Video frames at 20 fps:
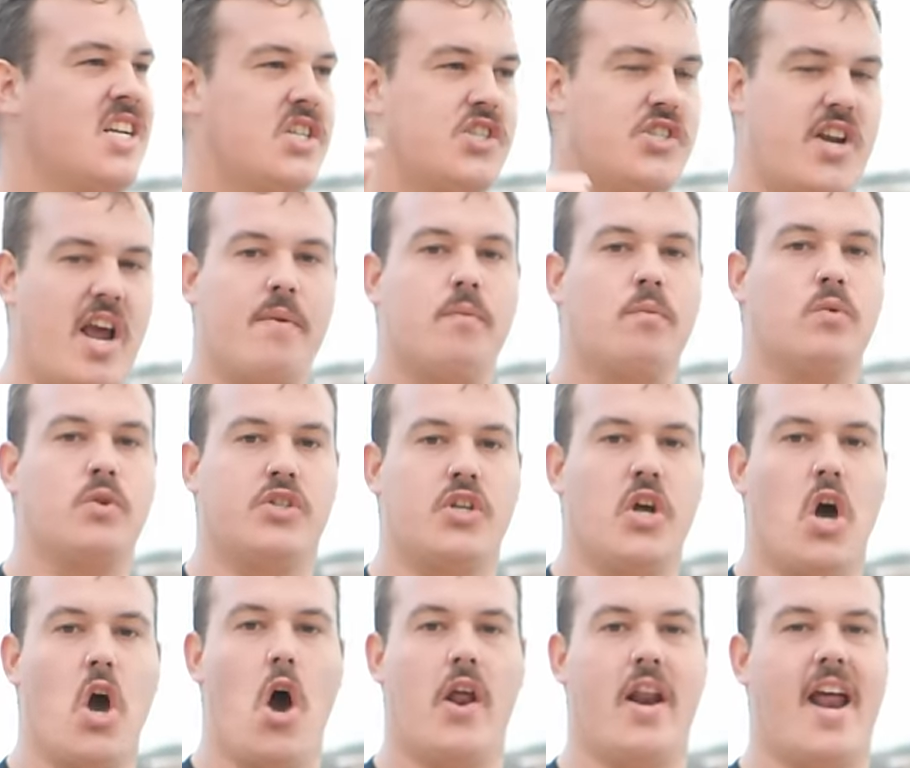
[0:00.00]
general
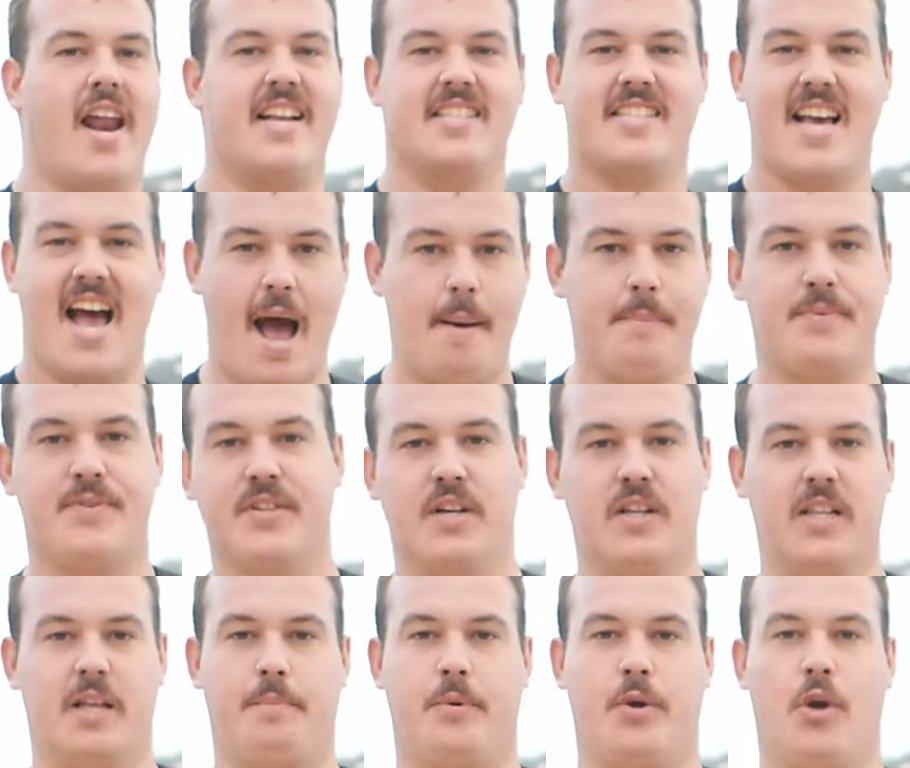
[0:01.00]
dirt, and it's
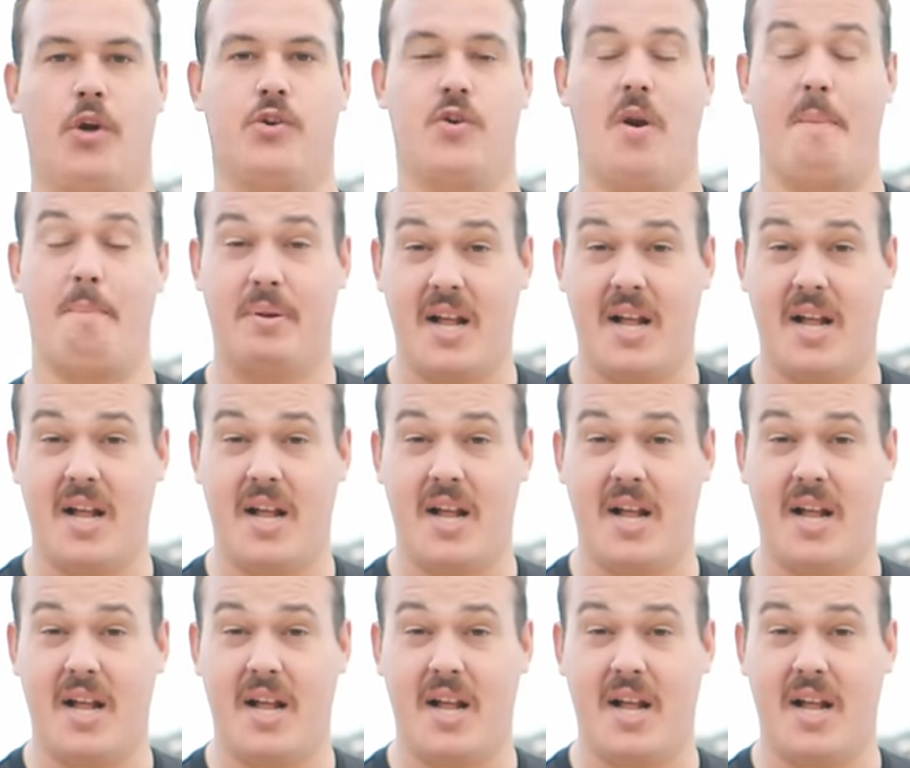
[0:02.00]
absolutely putrid.